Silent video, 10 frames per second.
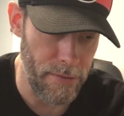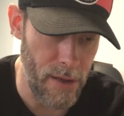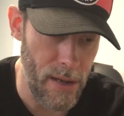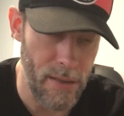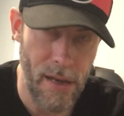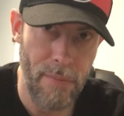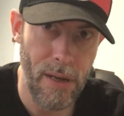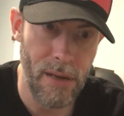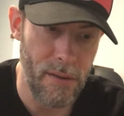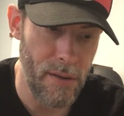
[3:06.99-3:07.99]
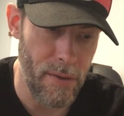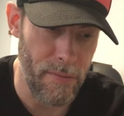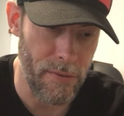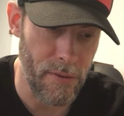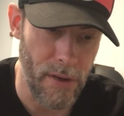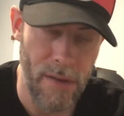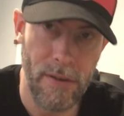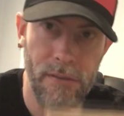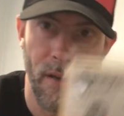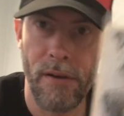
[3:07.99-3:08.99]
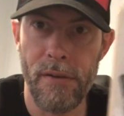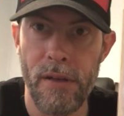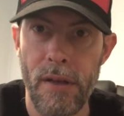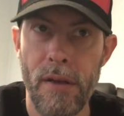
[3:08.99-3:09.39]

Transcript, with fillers: side, that band, they have a song Heavy as Hell.